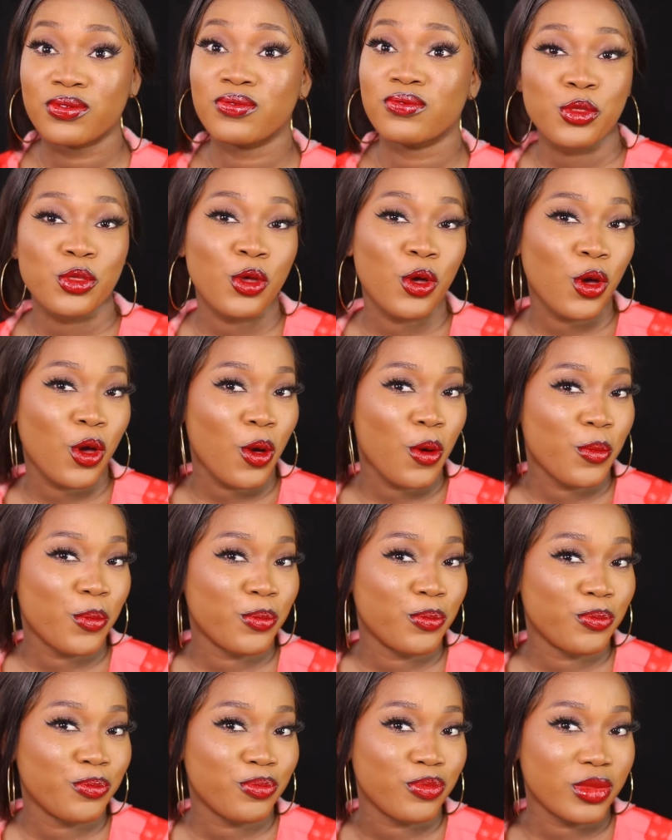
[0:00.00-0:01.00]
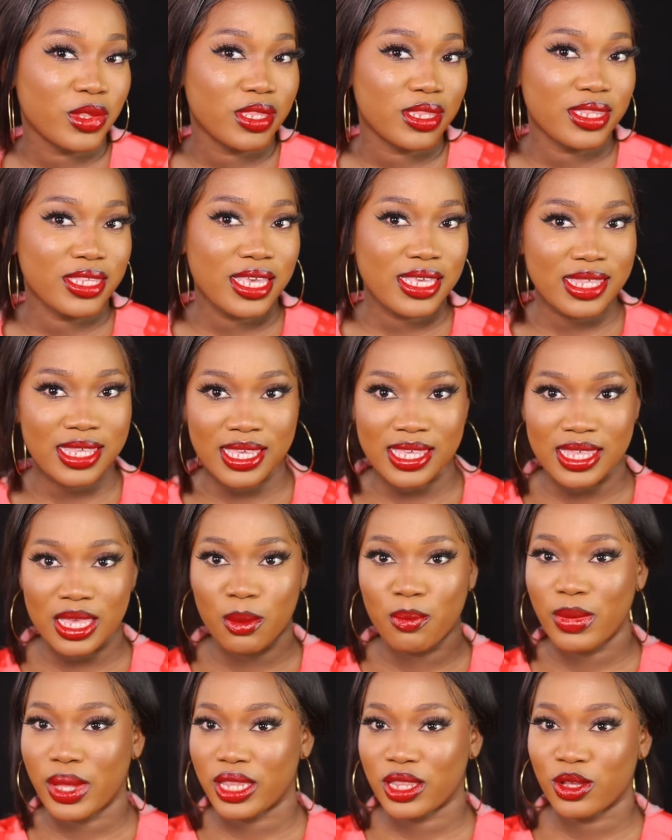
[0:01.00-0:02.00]
So this is a
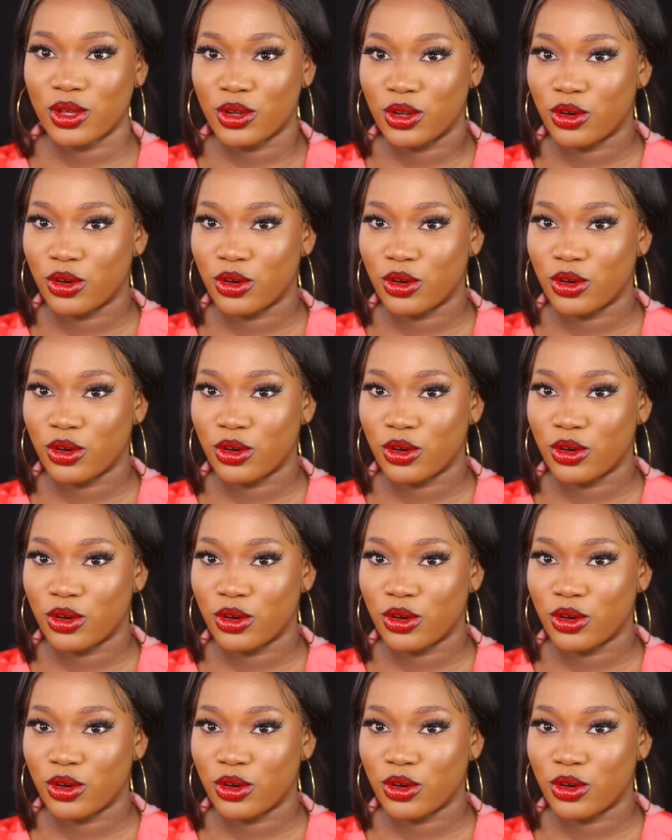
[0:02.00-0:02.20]
method